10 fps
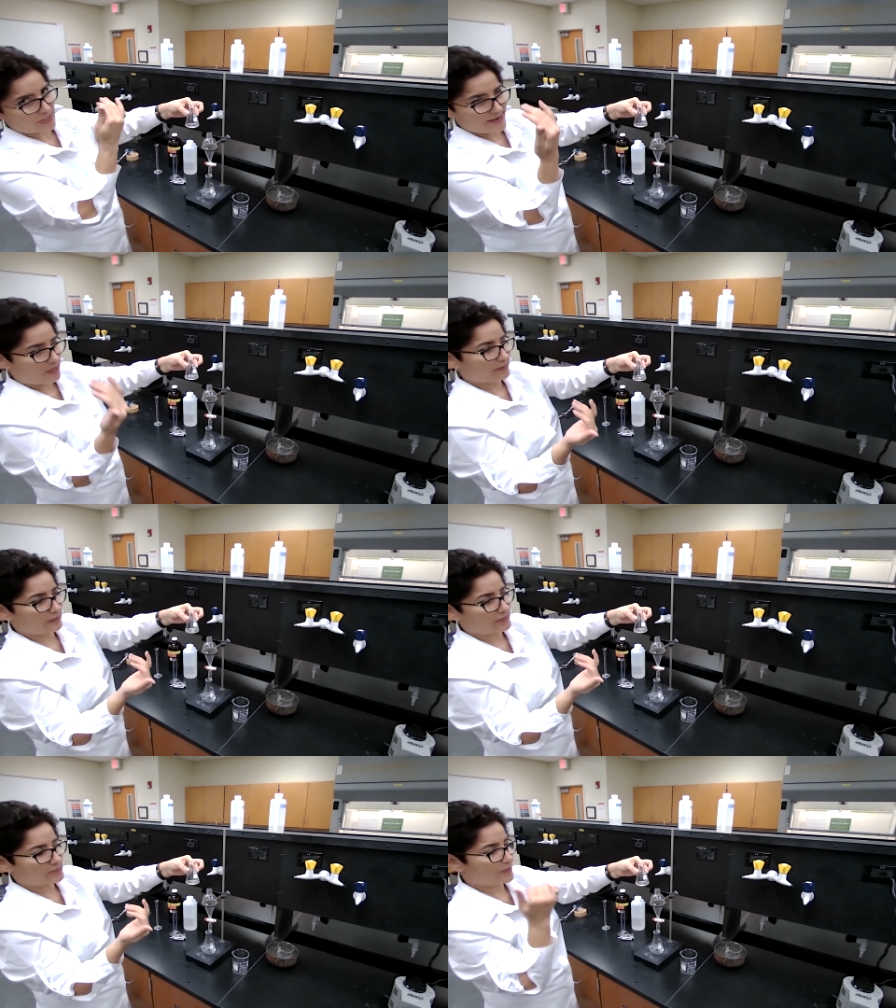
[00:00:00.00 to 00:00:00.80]
like other
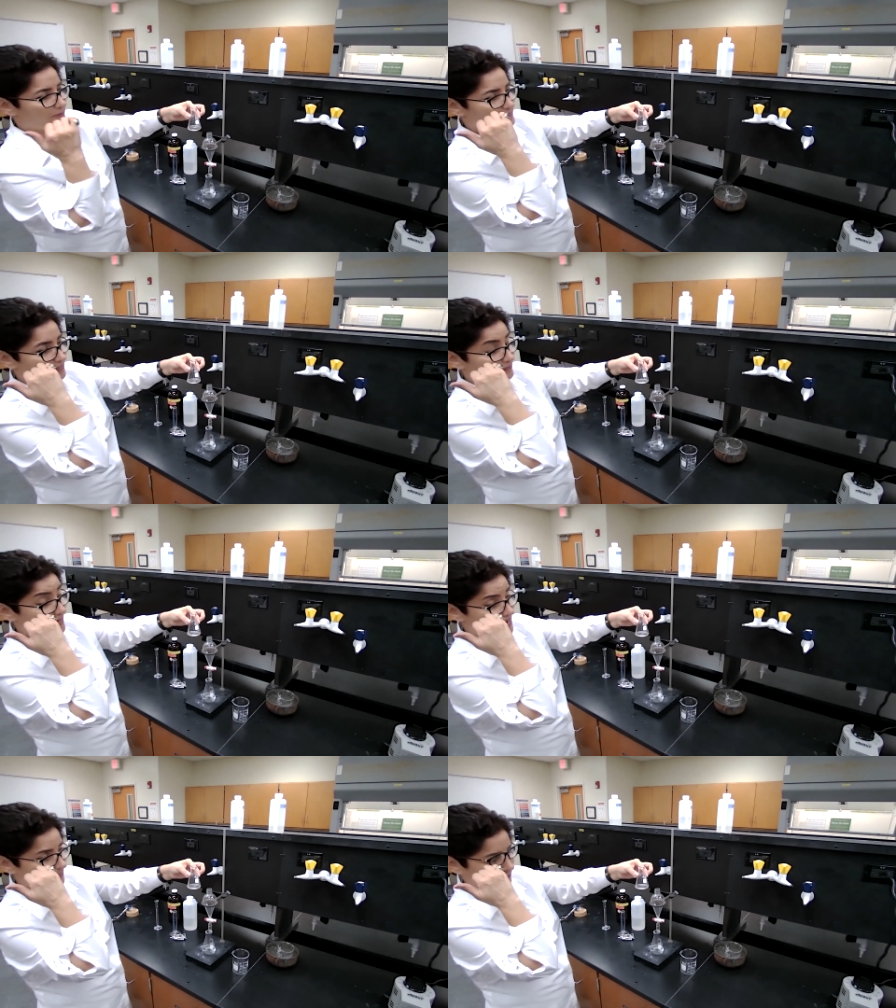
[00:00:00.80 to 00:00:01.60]
experiments that we
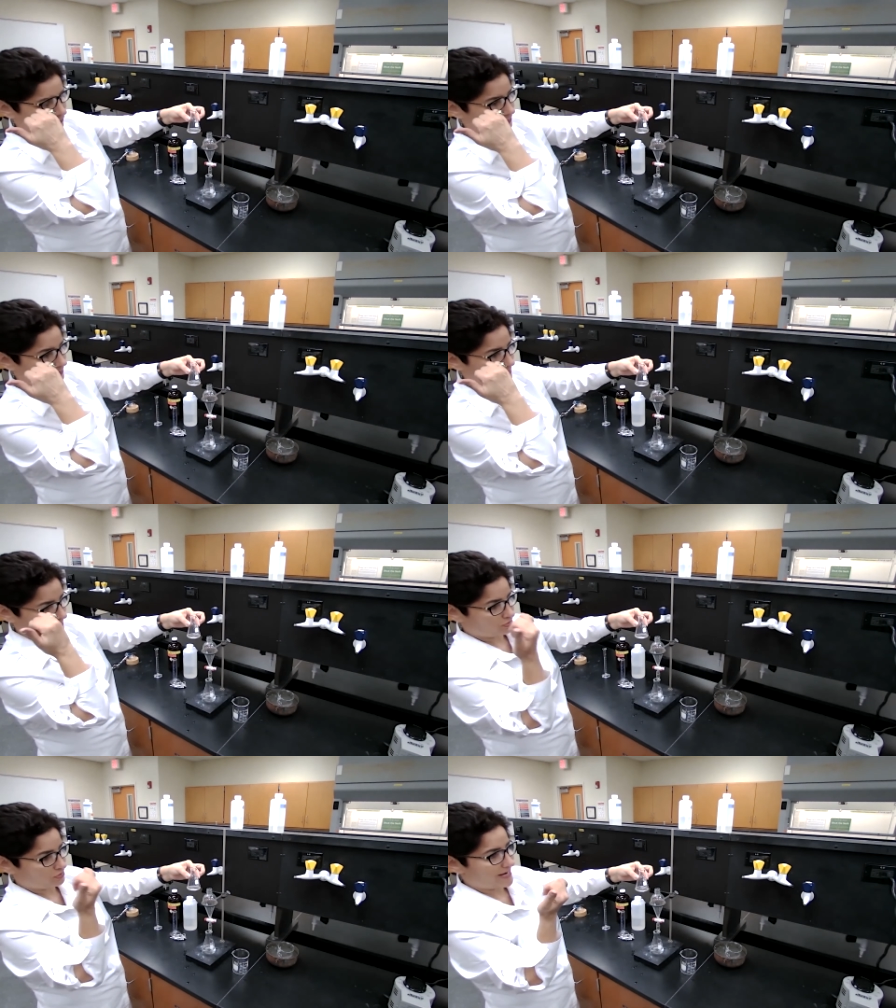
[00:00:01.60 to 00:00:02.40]
had for
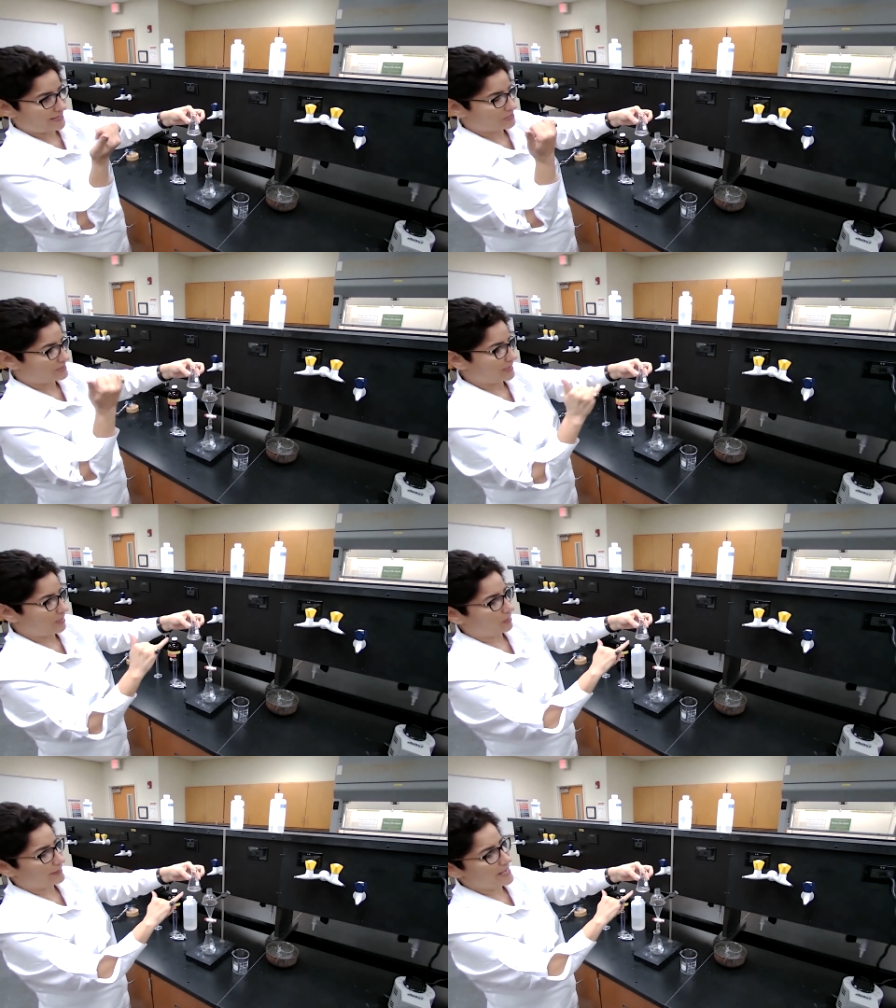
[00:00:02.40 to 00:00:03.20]
extractions and
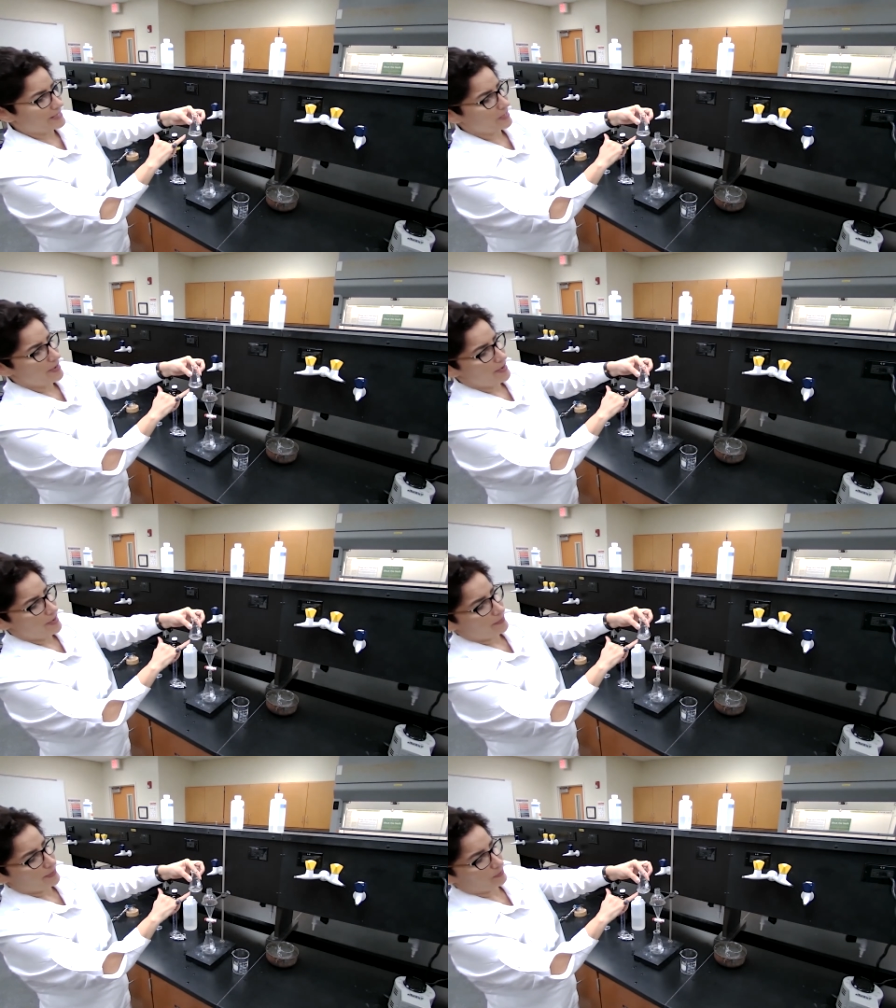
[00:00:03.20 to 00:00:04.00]
all that,
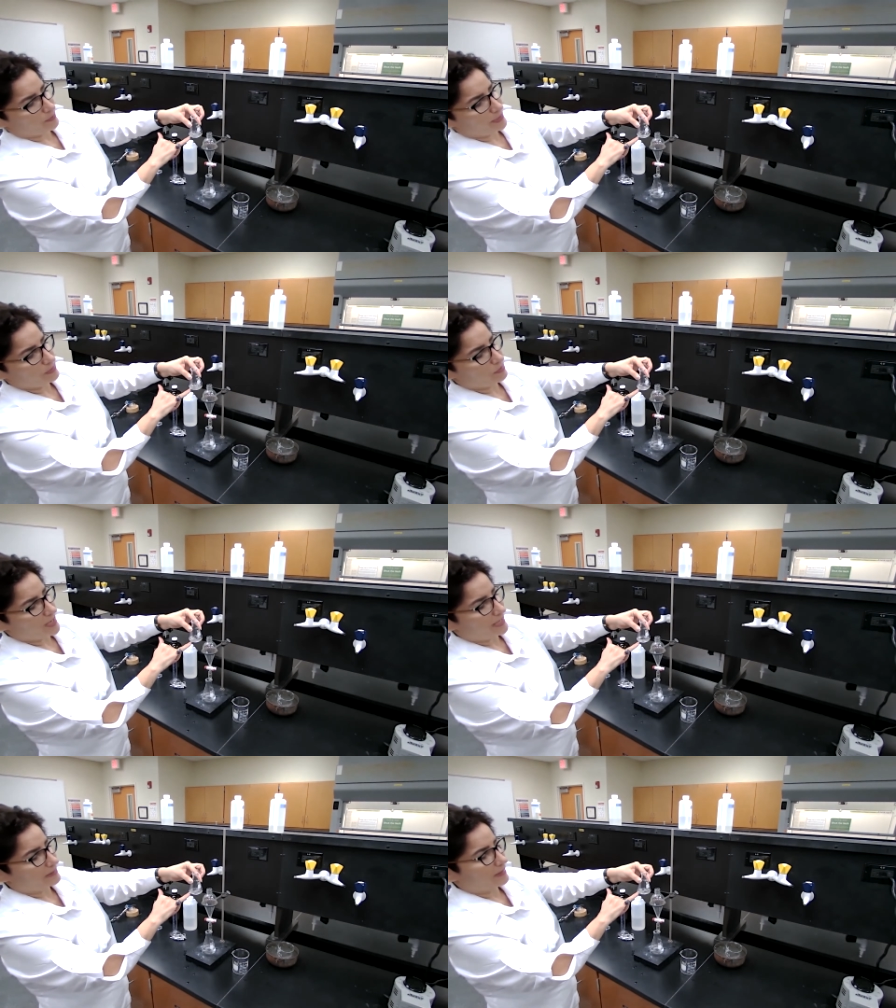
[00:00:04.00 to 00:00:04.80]
we are going to
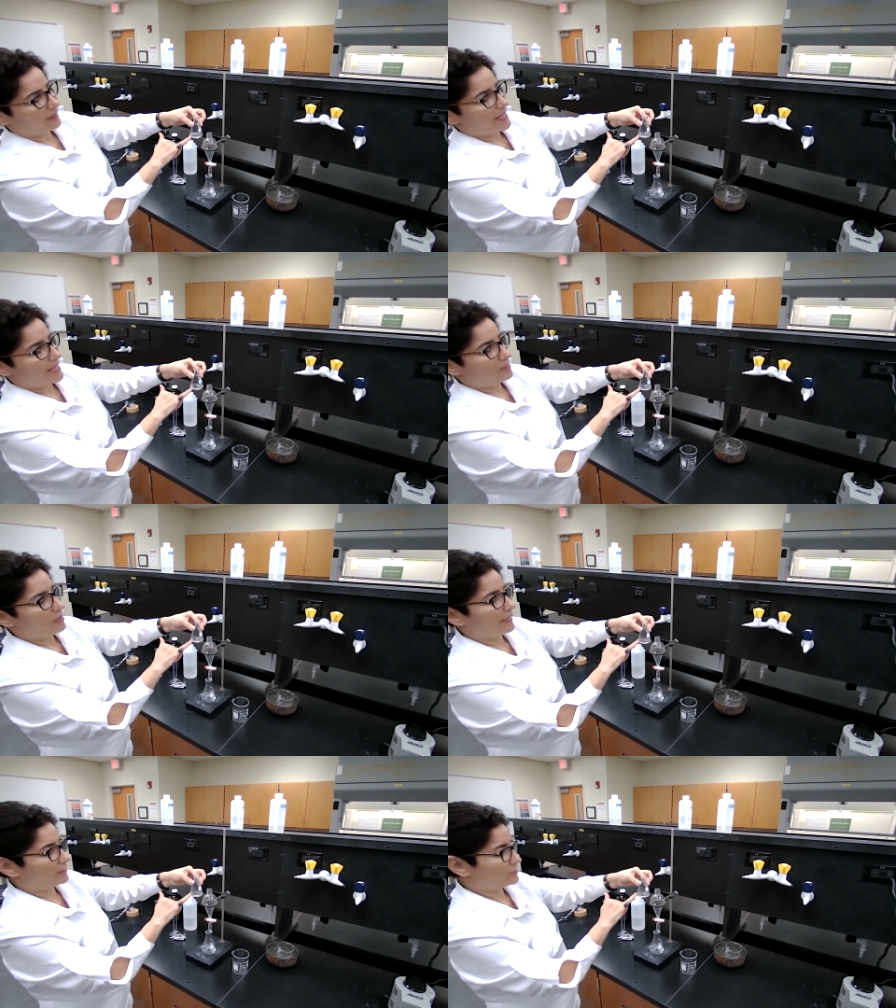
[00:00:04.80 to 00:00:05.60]
add
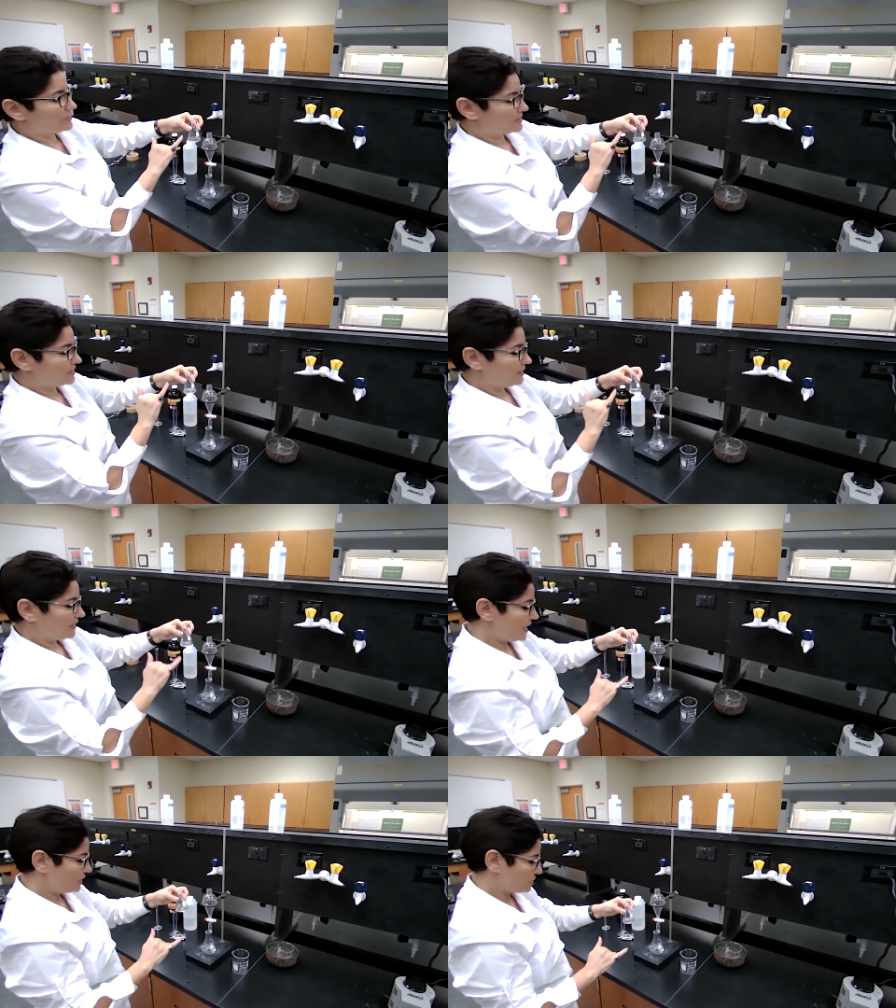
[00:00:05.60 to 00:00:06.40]
anhydrous
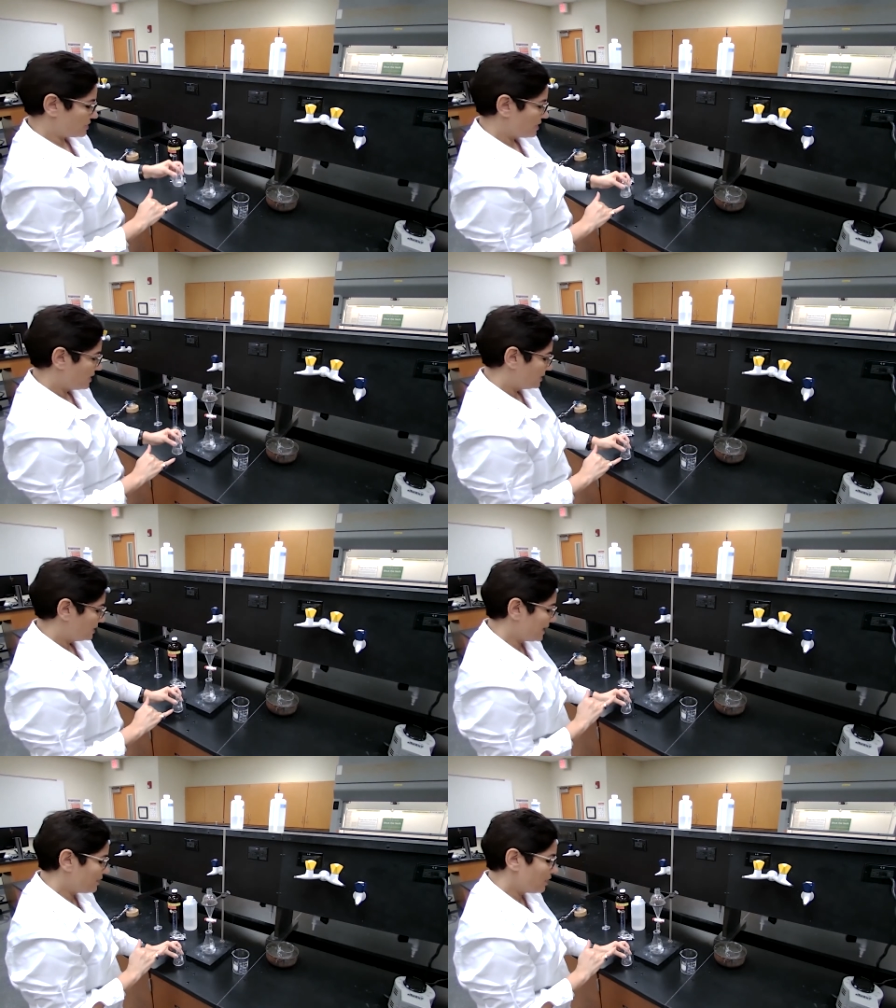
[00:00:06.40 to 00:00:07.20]
agent.
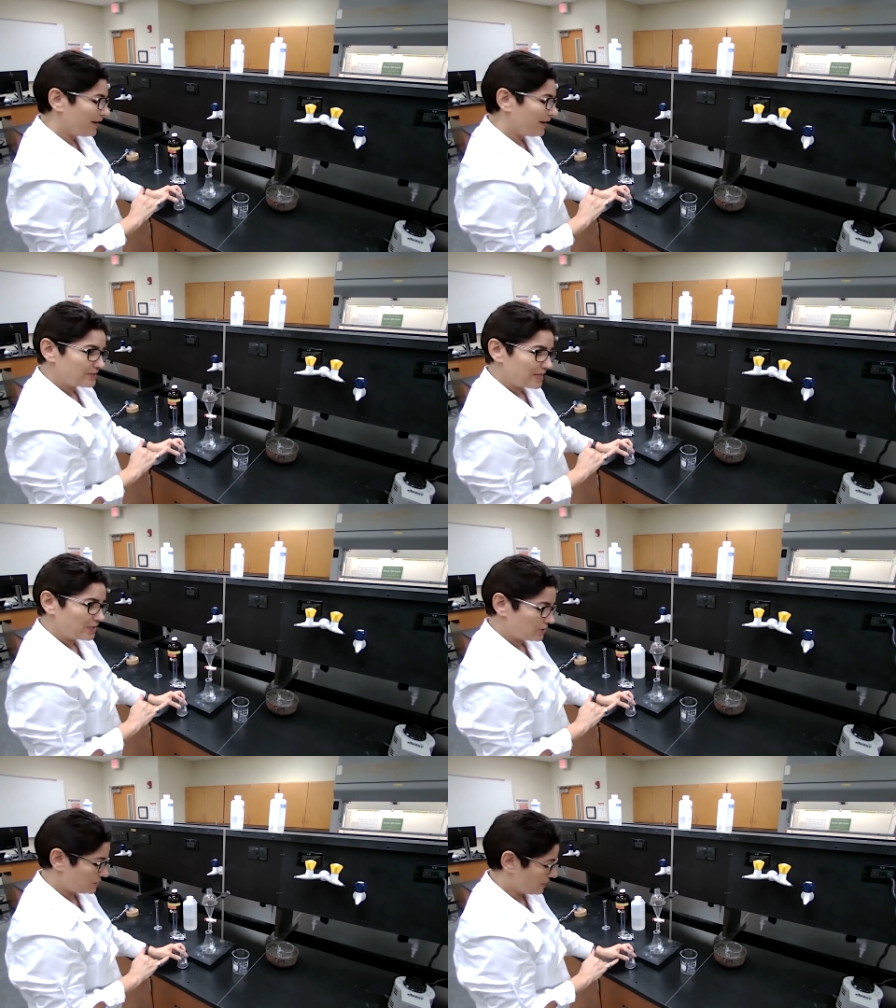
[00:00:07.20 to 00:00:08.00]
The anhydrous
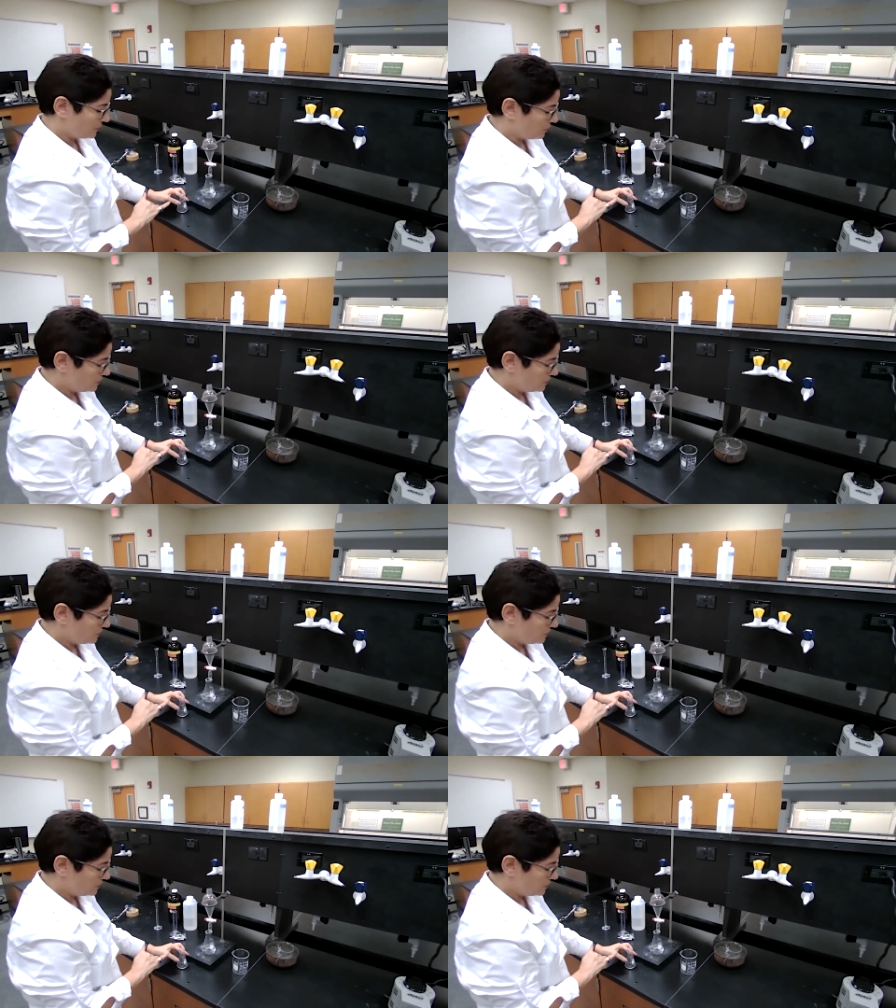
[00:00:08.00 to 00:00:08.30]
agent I'm